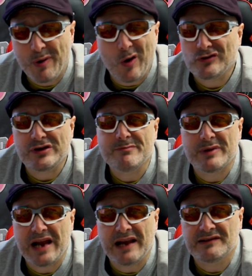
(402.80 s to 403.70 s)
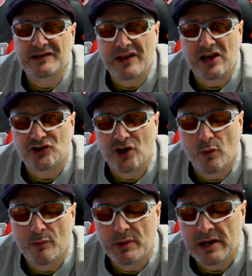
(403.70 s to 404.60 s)
Boxing Bonanza, that
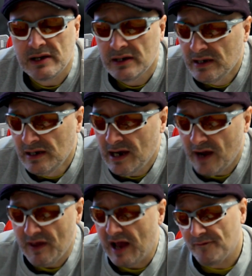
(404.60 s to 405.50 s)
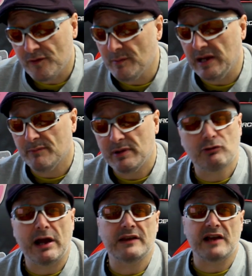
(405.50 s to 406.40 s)
show would be. And that, for me, would be
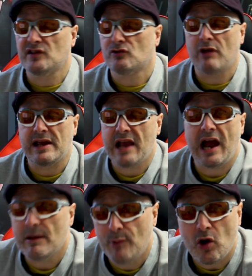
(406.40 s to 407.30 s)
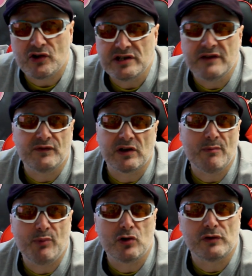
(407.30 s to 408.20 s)
great. That's a great night of boxing if they
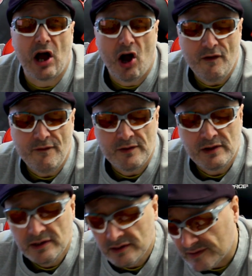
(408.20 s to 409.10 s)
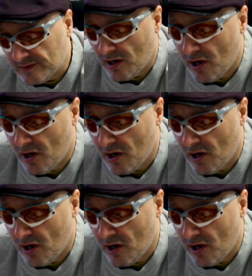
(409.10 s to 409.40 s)
can pull that off. So,